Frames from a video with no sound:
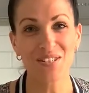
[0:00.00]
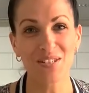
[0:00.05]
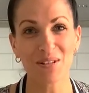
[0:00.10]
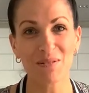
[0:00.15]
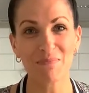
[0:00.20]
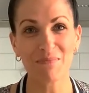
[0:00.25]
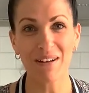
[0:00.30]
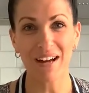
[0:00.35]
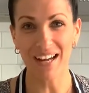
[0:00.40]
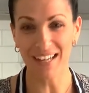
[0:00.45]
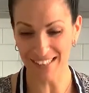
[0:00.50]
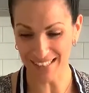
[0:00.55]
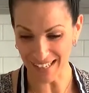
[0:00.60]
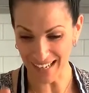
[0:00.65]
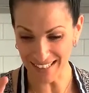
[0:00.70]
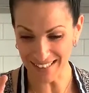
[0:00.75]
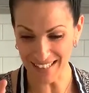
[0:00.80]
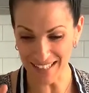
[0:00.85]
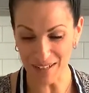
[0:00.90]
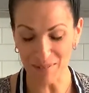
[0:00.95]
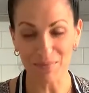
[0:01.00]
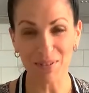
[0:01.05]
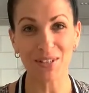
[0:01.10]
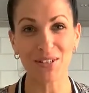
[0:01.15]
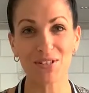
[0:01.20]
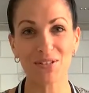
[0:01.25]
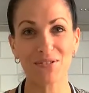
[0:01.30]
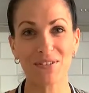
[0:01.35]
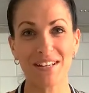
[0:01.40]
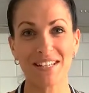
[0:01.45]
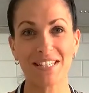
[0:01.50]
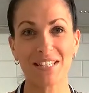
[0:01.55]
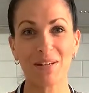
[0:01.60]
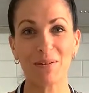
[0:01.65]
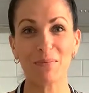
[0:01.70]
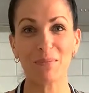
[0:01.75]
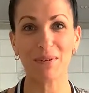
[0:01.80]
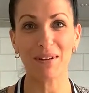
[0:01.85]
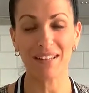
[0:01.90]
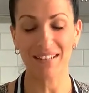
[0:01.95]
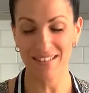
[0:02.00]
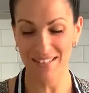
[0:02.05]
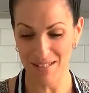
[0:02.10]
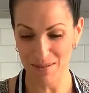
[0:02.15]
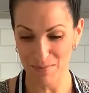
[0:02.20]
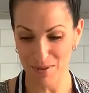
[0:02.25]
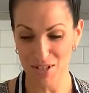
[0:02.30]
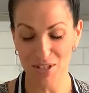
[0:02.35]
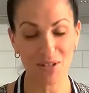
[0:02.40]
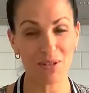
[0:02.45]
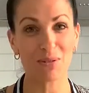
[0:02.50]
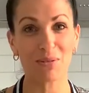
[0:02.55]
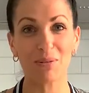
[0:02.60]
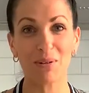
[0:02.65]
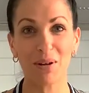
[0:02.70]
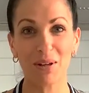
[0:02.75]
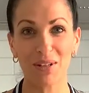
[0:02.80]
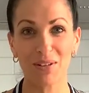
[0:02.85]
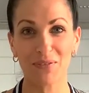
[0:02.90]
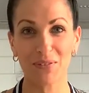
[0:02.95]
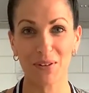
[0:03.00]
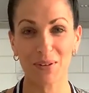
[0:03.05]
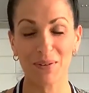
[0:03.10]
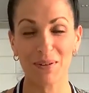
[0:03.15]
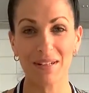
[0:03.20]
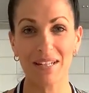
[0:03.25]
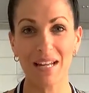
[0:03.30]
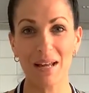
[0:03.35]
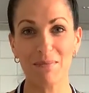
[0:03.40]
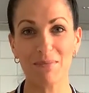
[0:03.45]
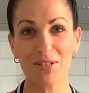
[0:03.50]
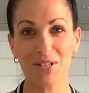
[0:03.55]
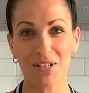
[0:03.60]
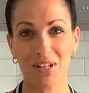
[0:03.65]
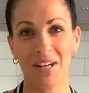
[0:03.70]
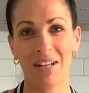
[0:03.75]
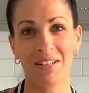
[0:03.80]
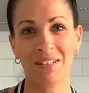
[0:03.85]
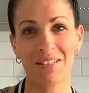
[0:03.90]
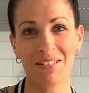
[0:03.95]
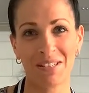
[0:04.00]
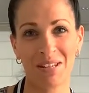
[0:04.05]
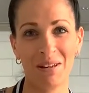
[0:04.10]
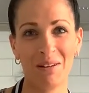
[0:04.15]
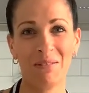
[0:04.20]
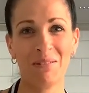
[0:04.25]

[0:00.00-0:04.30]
some muck, and then I'm going to dress it with some salt, olive oil and lemon juice.